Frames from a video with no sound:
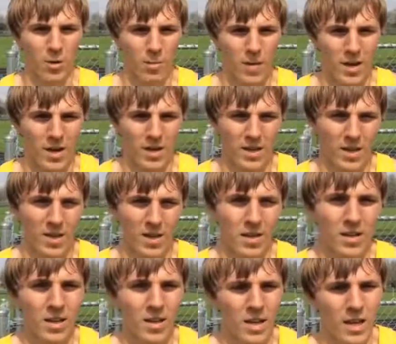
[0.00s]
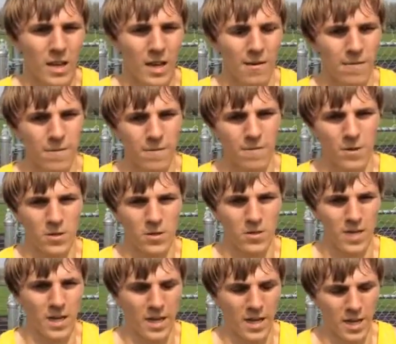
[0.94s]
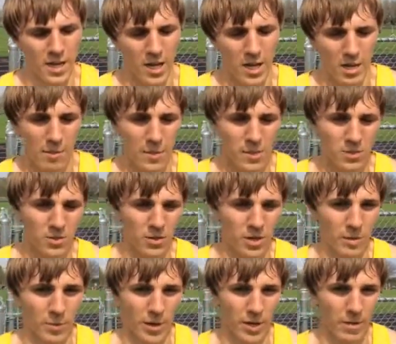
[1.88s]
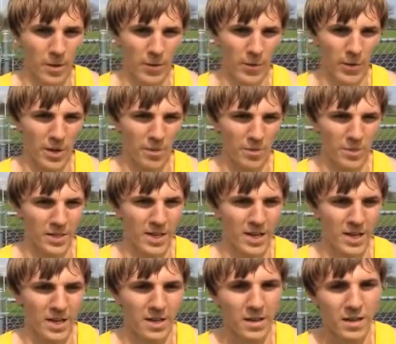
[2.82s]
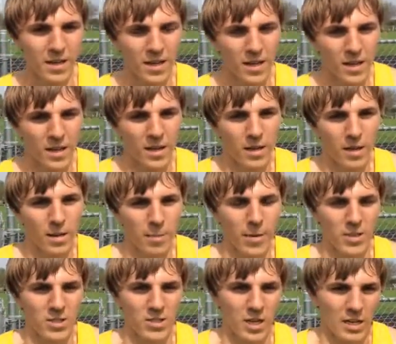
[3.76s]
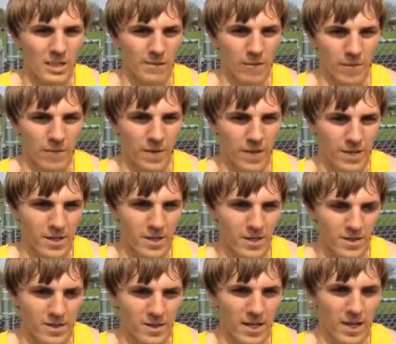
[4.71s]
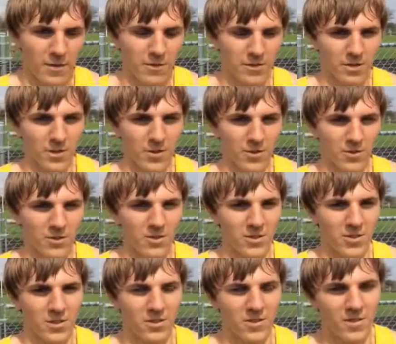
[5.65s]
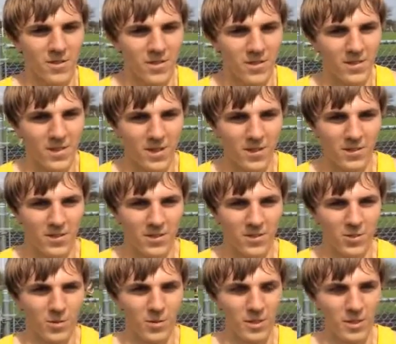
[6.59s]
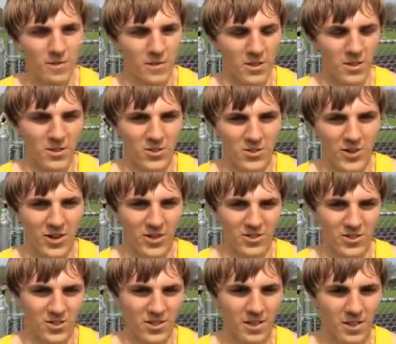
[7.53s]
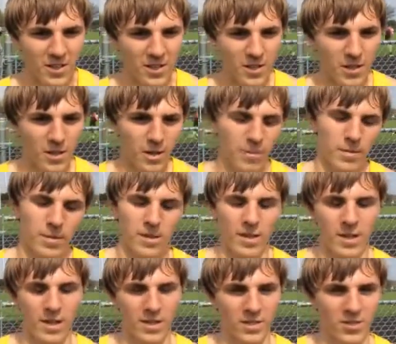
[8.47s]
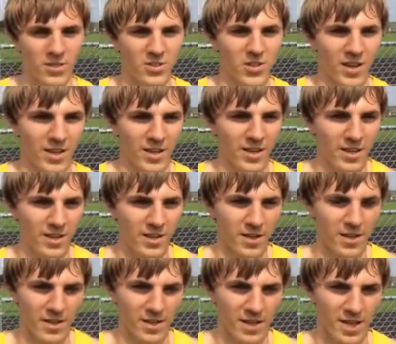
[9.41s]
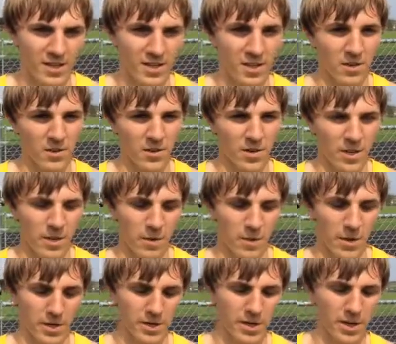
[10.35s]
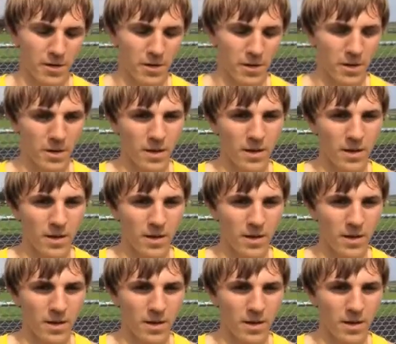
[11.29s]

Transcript: out by having the first guy get ahead of me so I could break my win, but that didn't much cause of effect because the guy was little, so that wasn't too much of a good strategy. But then I just tried to kick it and lost 100, and it worked out.